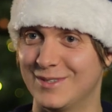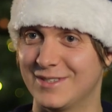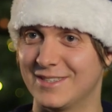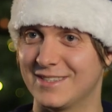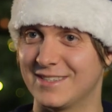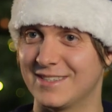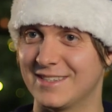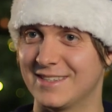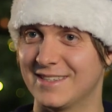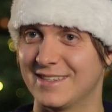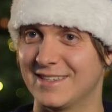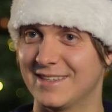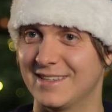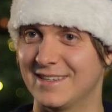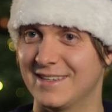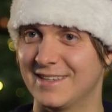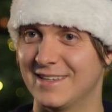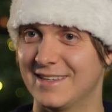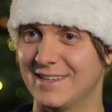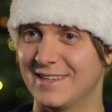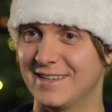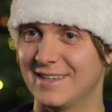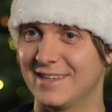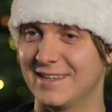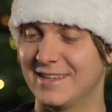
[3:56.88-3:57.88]

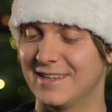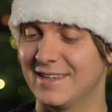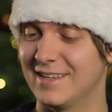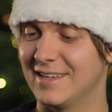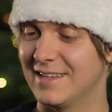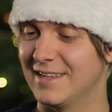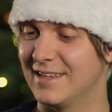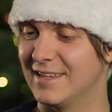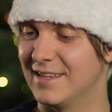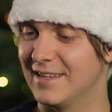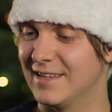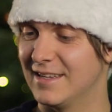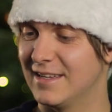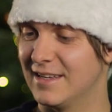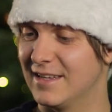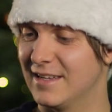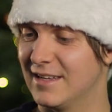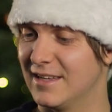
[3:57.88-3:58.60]
(no one is talking)